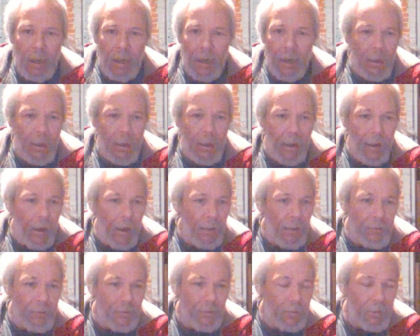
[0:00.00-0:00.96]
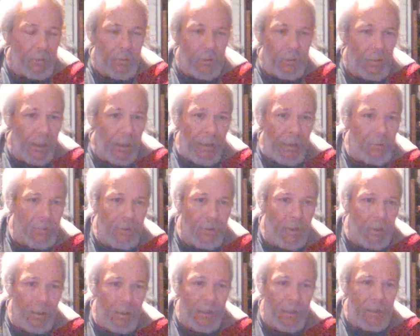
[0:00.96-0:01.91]
guy. I
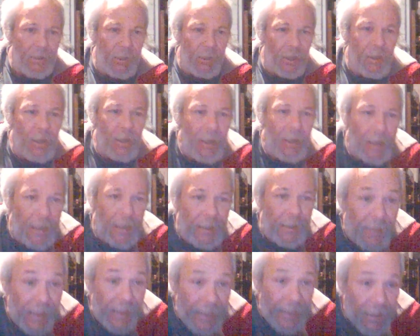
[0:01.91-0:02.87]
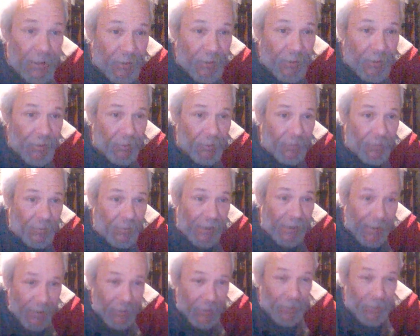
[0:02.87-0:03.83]
don't know. Is English your
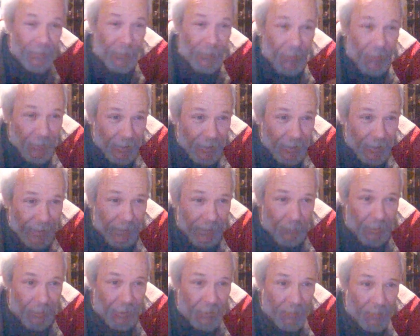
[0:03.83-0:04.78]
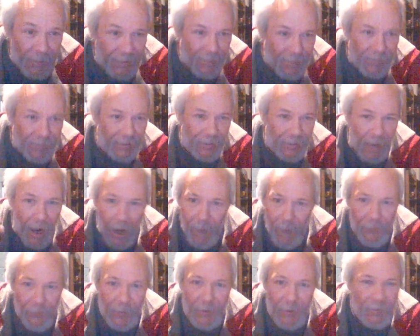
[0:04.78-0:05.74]
second or third language? Because it
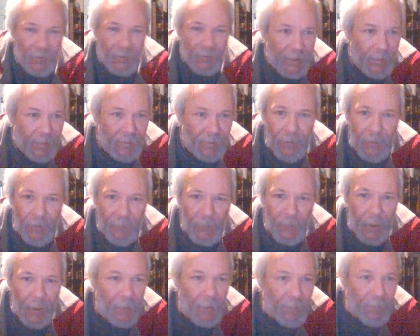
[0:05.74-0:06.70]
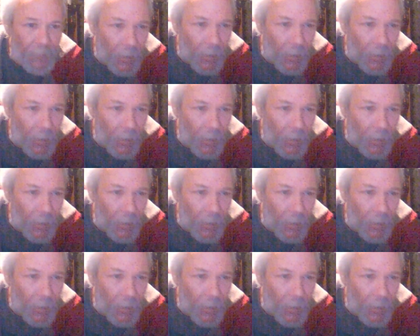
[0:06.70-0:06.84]
obviously isn't your fucking